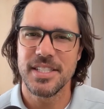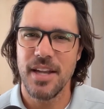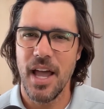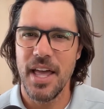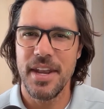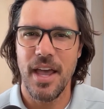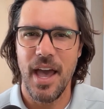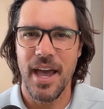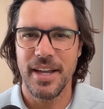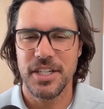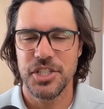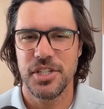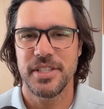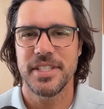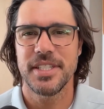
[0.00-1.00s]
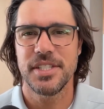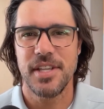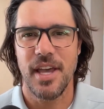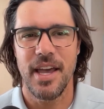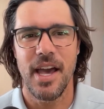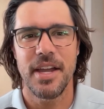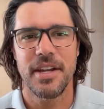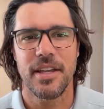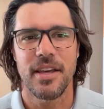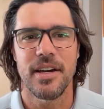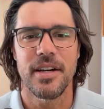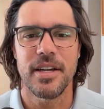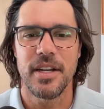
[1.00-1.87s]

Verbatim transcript: not actually sciatica.